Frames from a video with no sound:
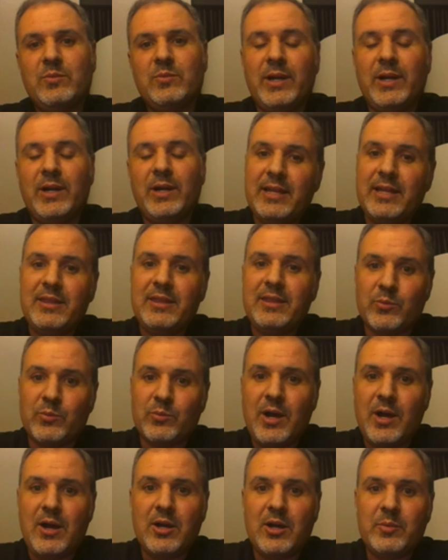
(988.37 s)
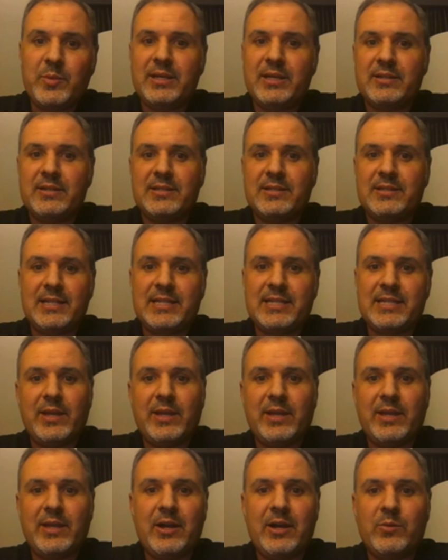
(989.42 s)
Well, I think you're wrong because that's how
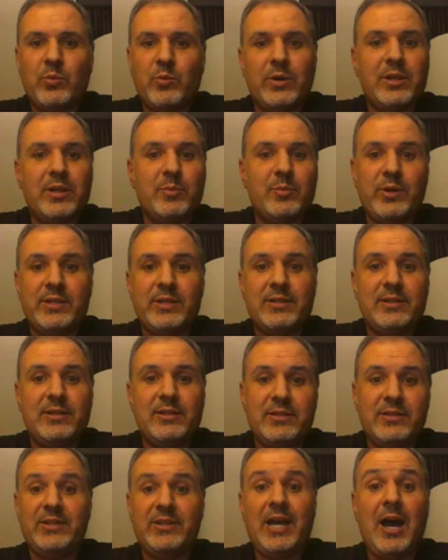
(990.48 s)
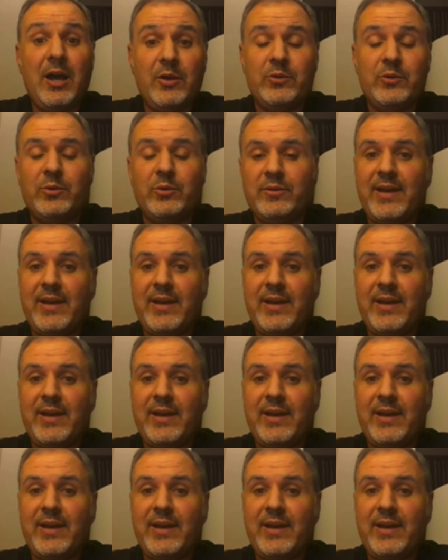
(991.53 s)
they hired one of the presidents of Yahoo.